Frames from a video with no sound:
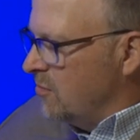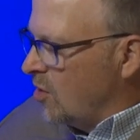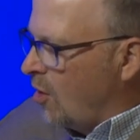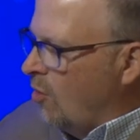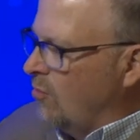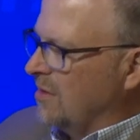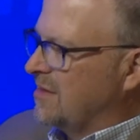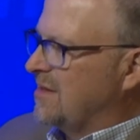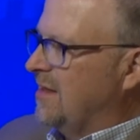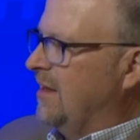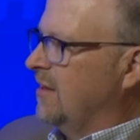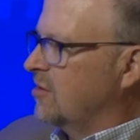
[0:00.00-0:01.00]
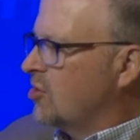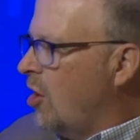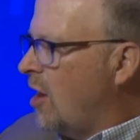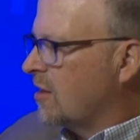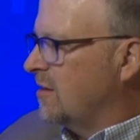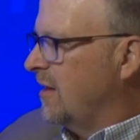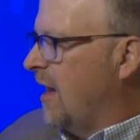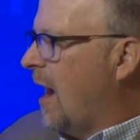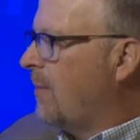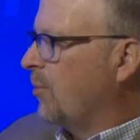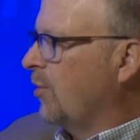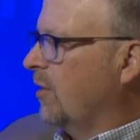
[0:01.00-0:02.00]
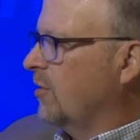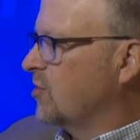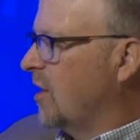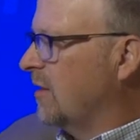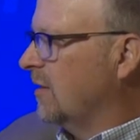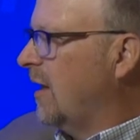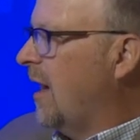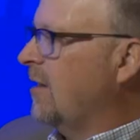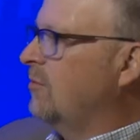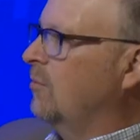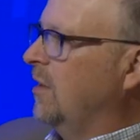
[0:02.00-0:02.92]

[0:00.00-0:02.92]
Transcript: go and see and talk to the operators on the line.